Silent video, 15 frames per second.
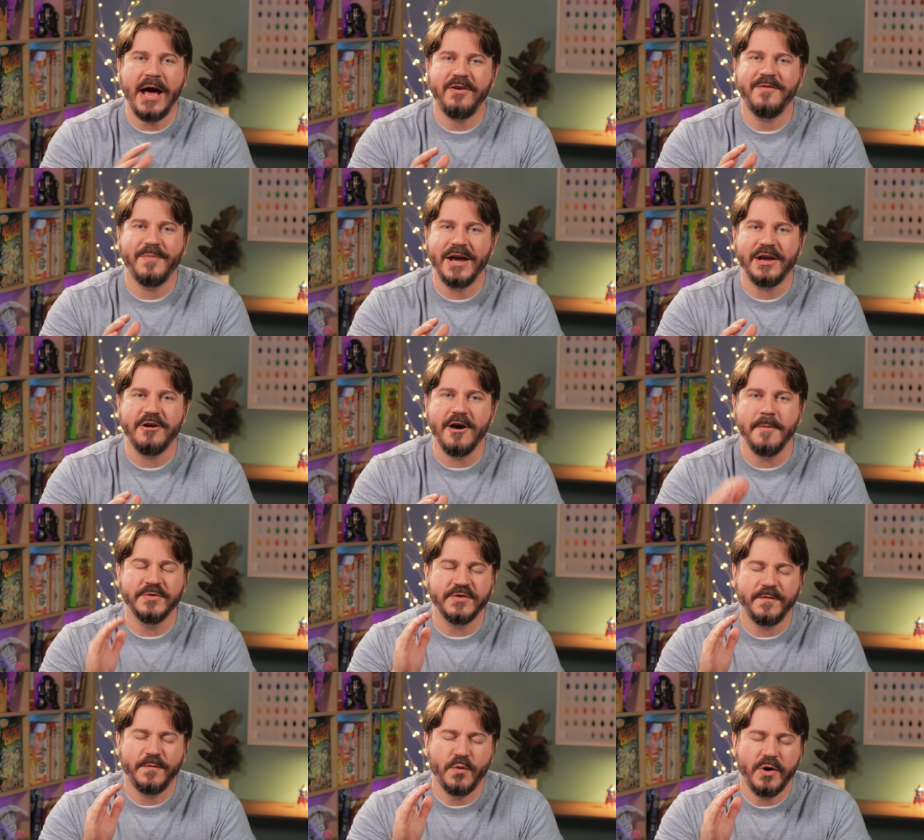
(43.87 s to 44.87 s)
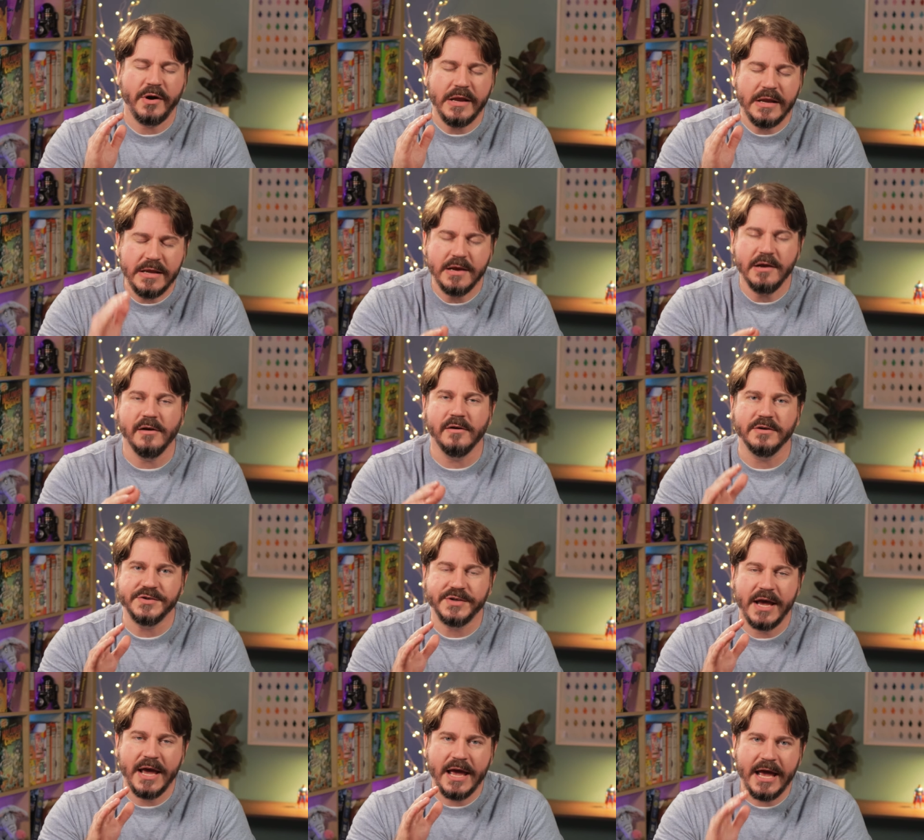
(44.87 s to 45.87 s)
out of my gums for
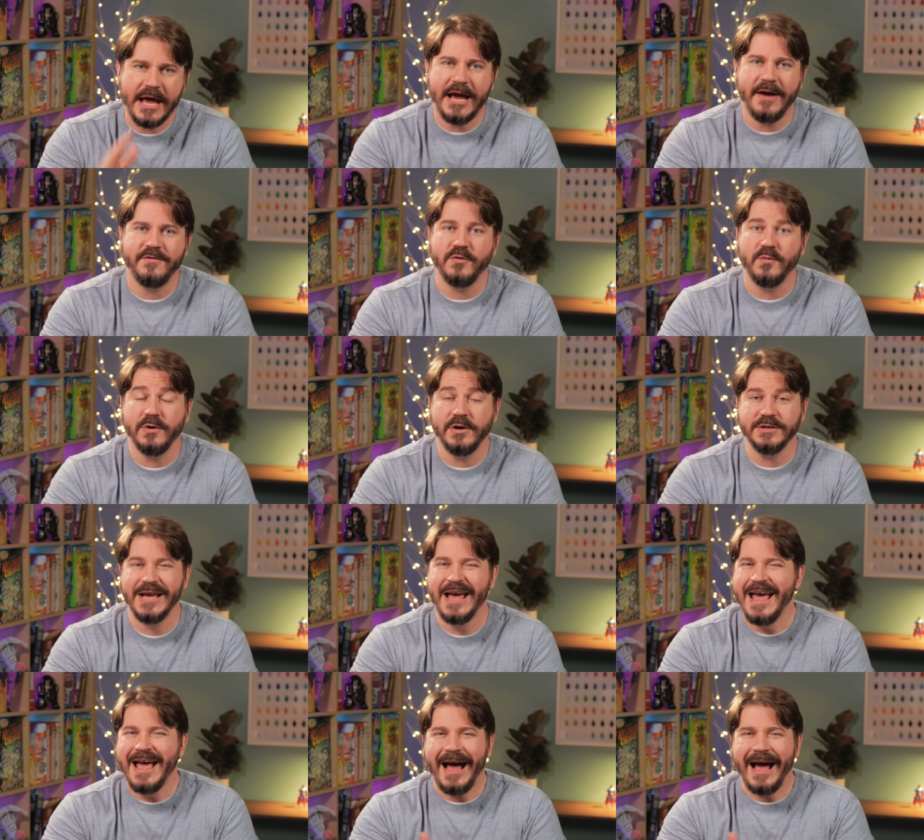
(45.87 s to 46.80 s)
years afterwards.